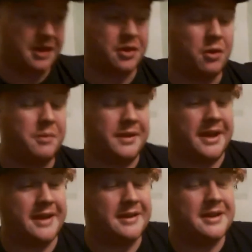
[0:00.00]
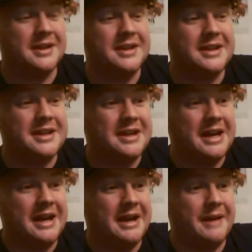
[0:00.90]
King of Comedy,
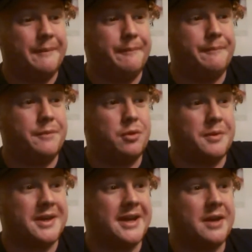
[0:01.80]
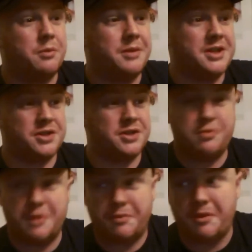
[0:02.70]
Robert De Niro
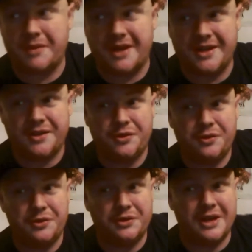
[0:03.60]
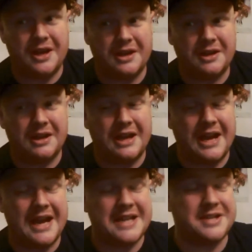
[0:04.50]
plays Rupert Pupkin,
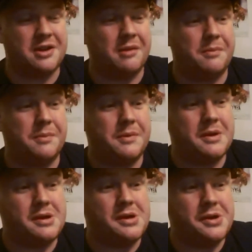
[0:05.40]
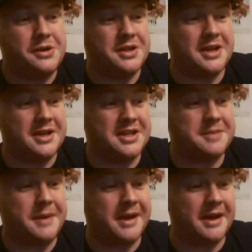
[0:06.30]
who's
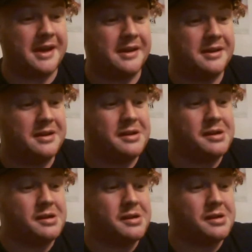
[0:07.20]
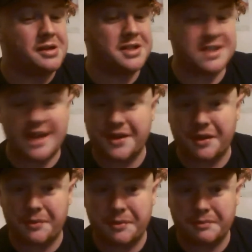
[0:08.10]
an aspiring
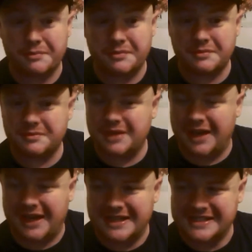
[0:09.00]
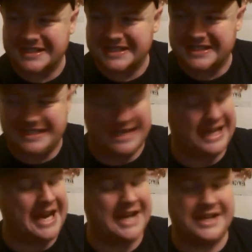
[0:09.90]
stand-up, and
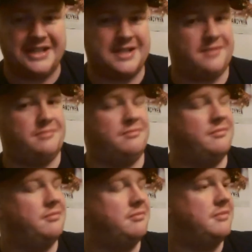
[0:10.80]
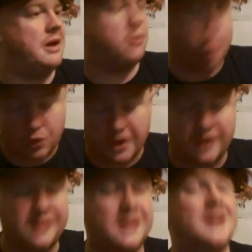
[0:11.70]
he's a
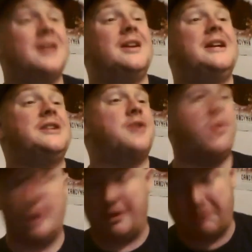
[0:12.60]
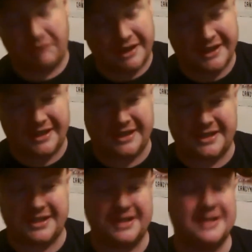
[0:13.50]
loner. He's not well
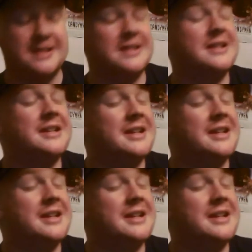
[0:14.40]
liked,